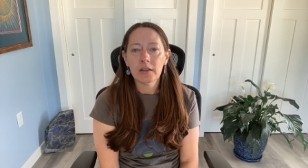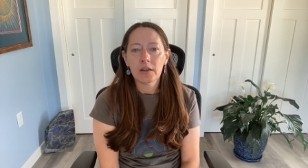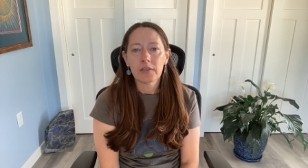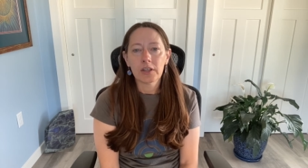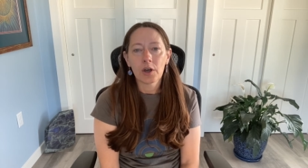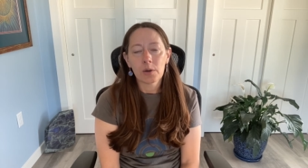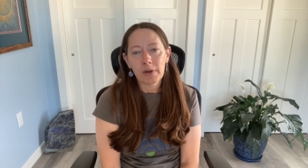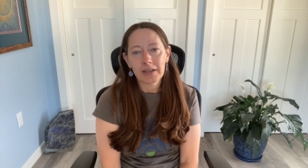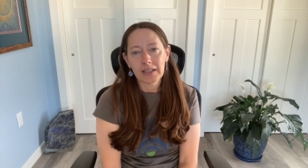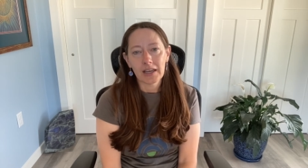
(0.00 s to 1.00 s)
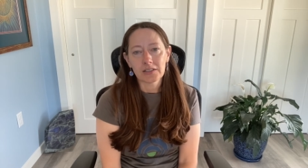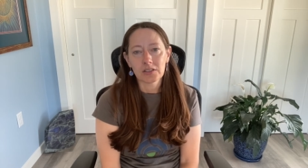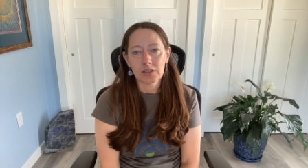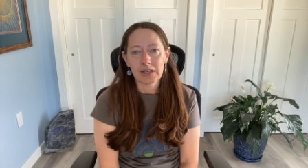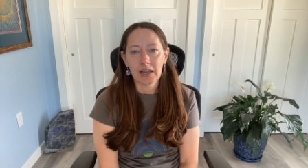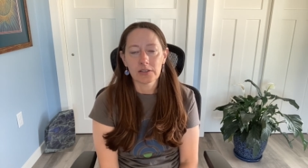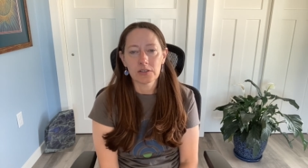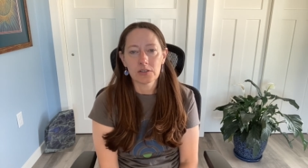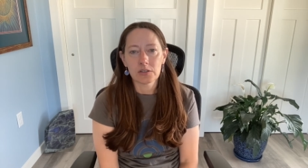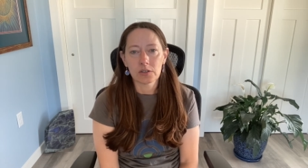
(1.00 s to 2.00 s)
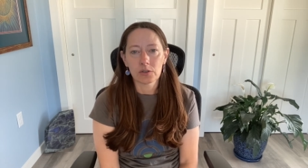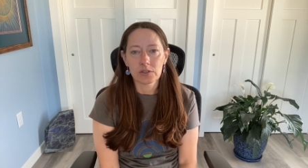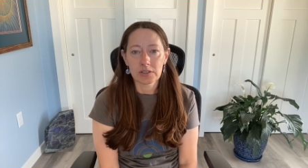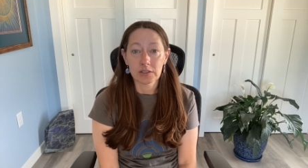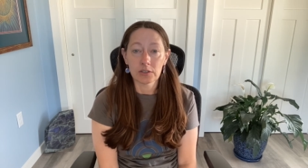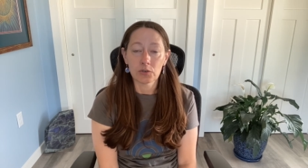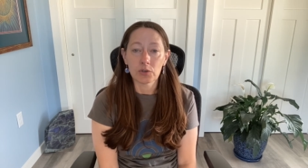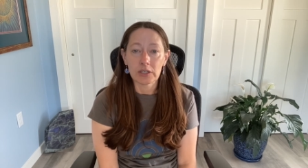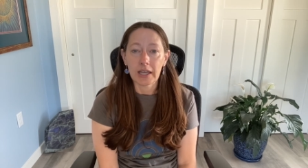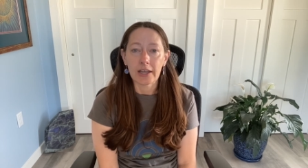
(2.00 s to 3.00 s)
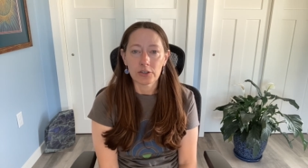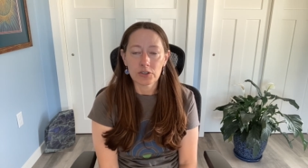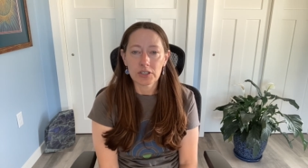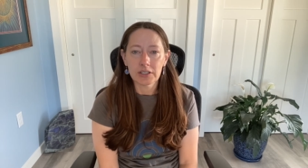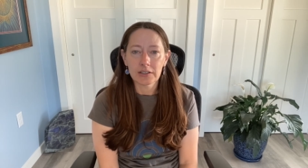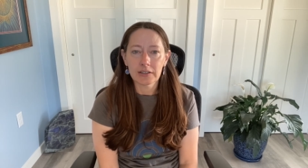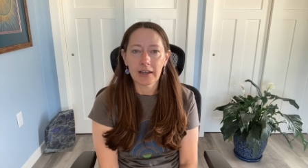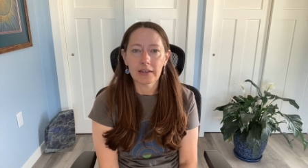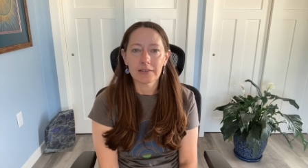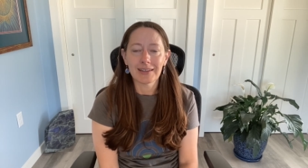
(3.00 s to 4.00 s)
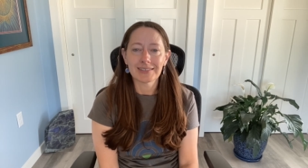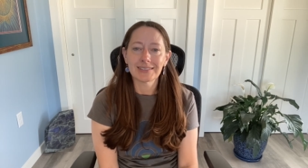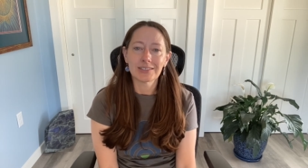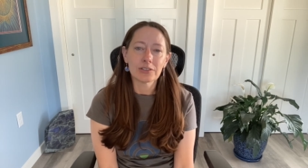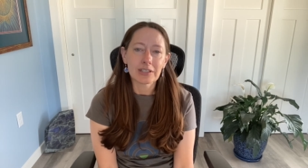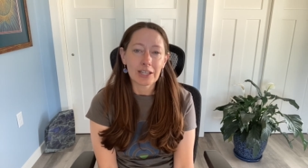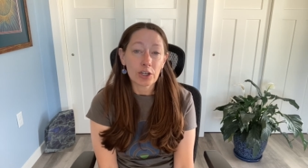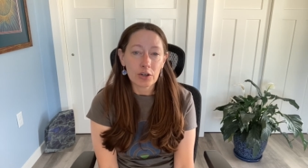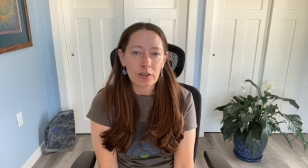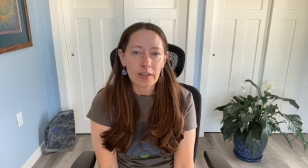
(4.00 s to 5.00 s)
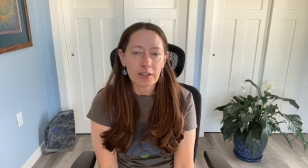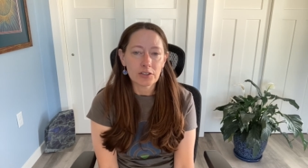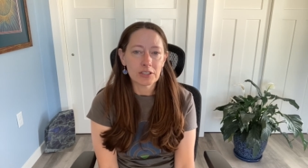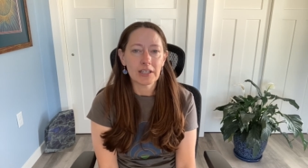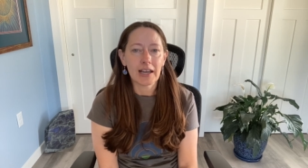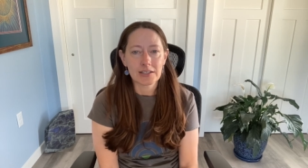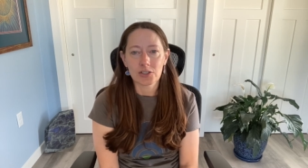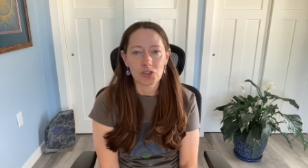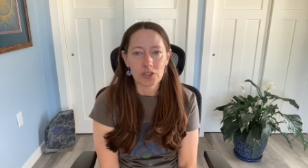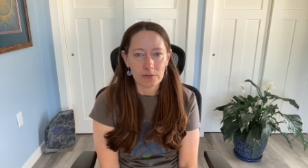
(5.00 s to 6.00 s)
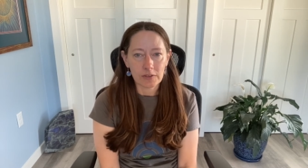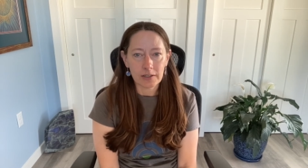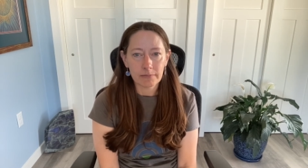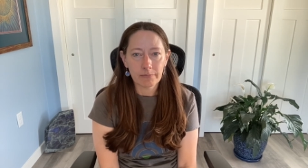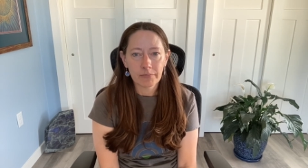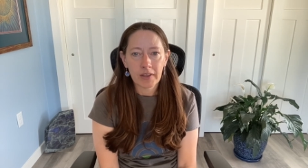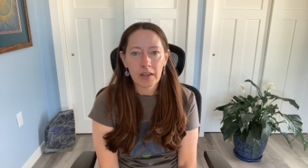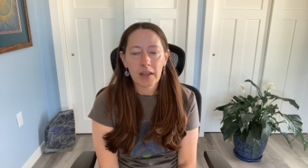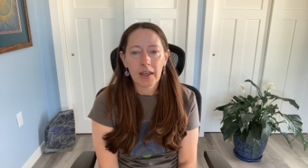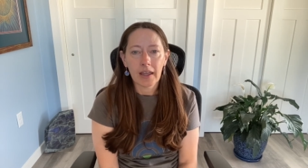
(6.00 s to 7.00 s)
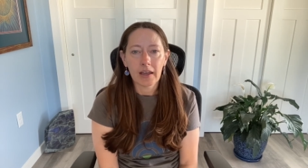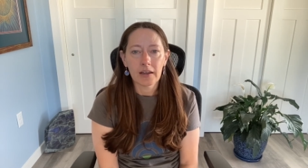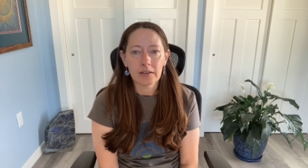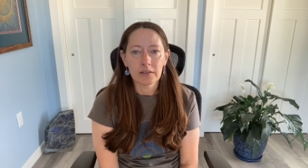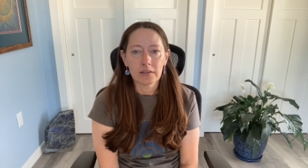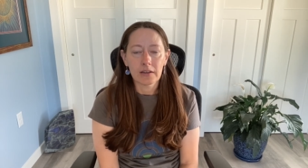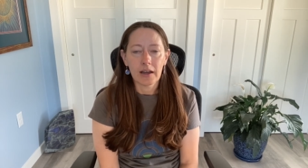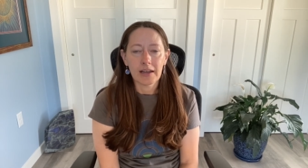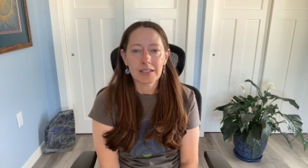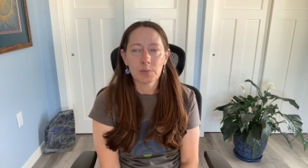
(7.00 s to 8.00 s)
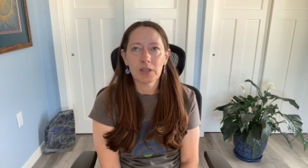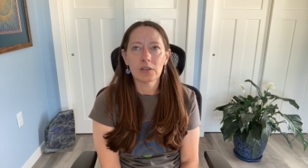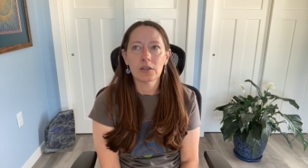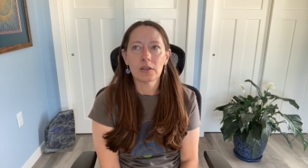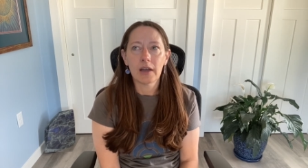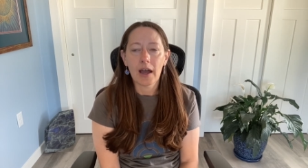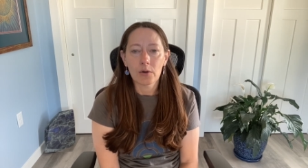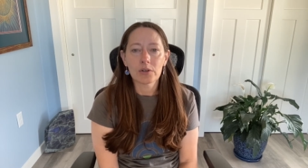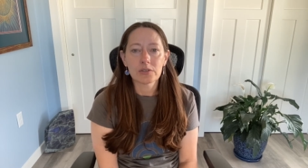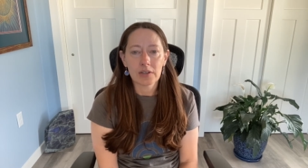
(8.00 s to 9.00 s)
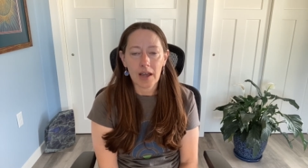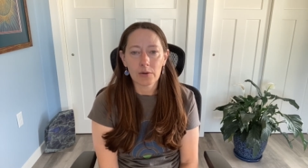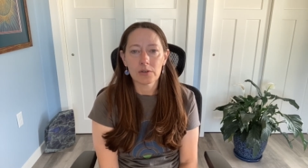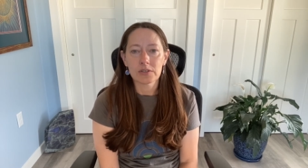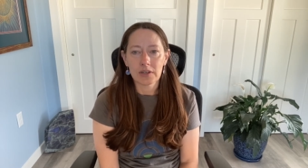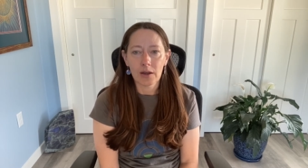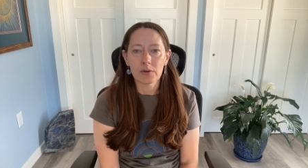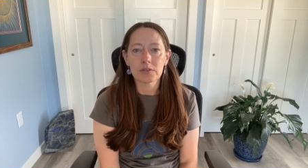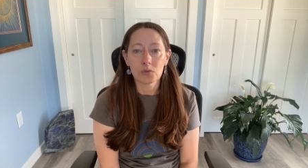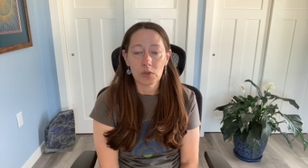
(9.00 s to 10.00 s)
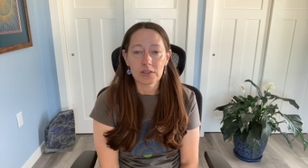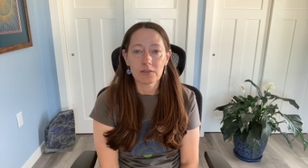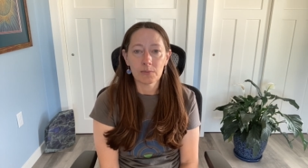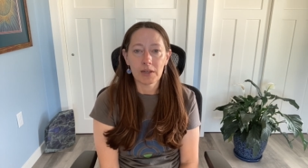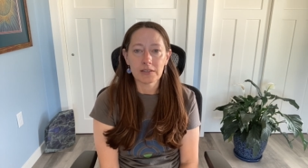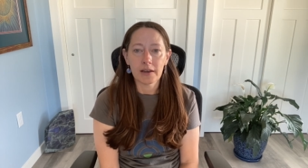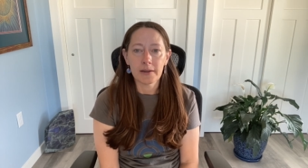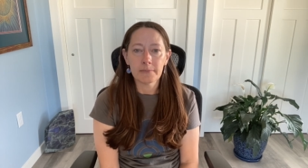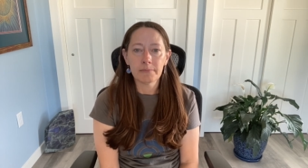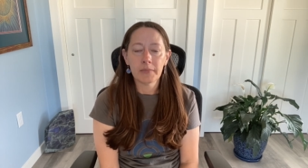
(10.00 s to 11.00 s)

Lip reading: The harmonic eggs are connected to the crystalline grid energy, not necessarily the earth energy as it's shifting. And I spend hours and hours and hours and weeks of my time